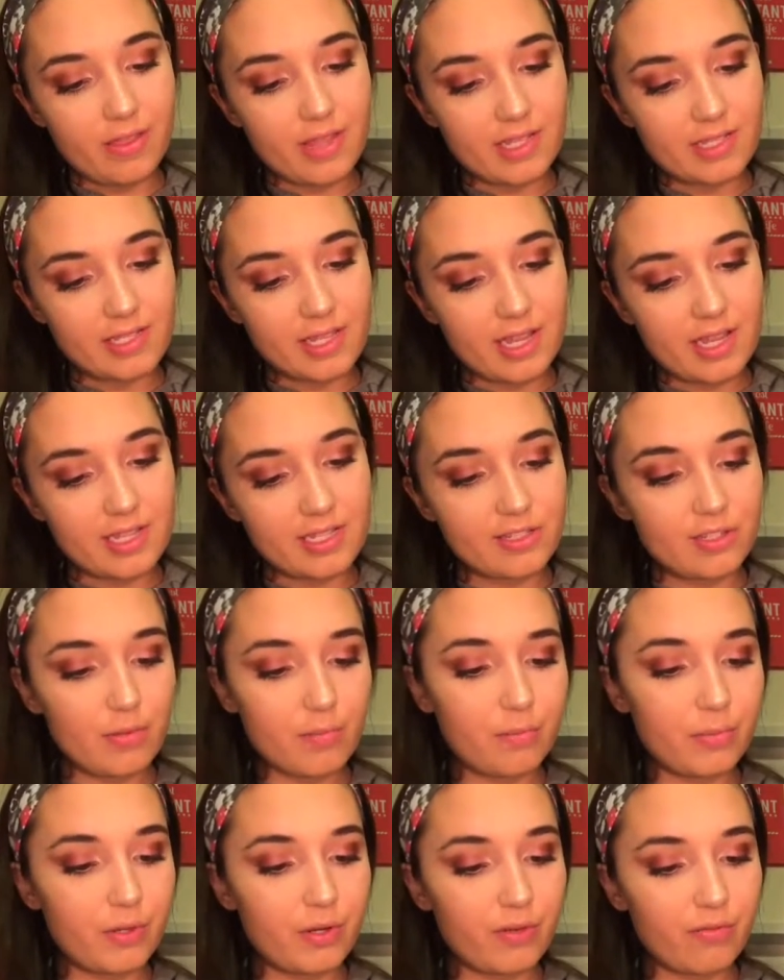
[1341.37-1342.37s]
This is
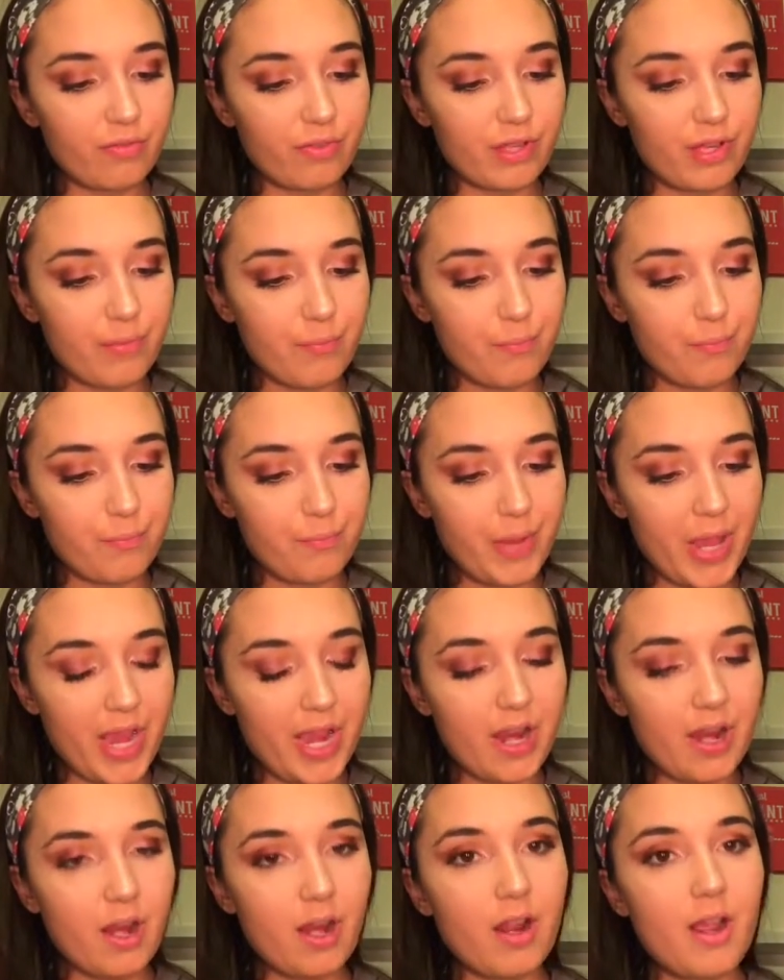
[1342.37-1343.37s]
Beautifully
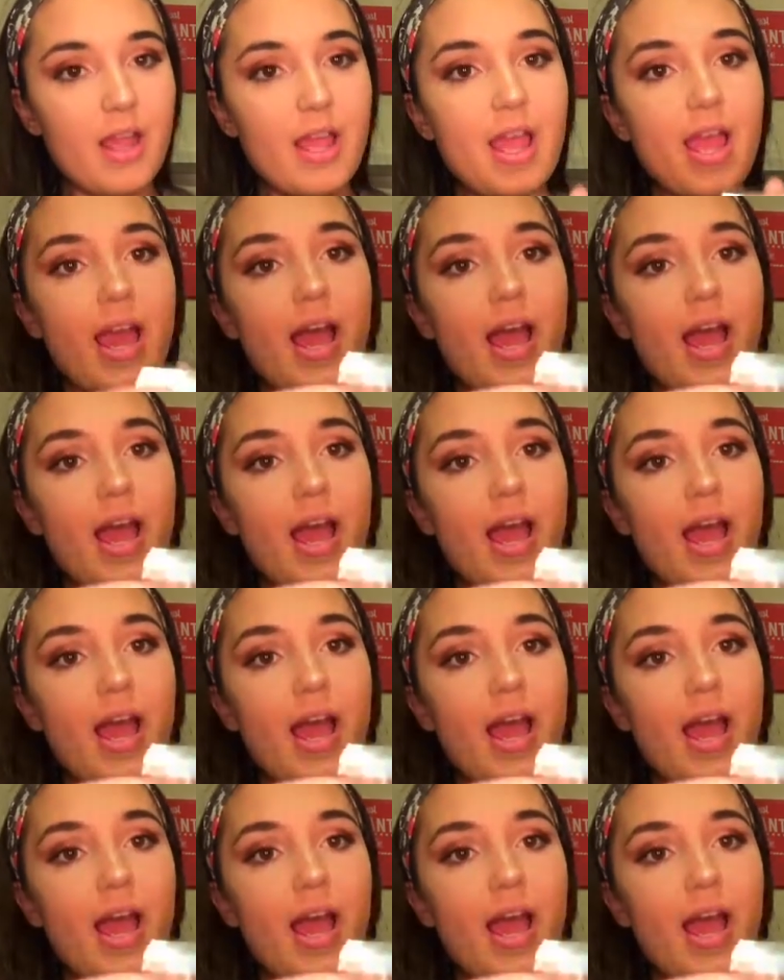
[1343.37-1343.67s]
Bare.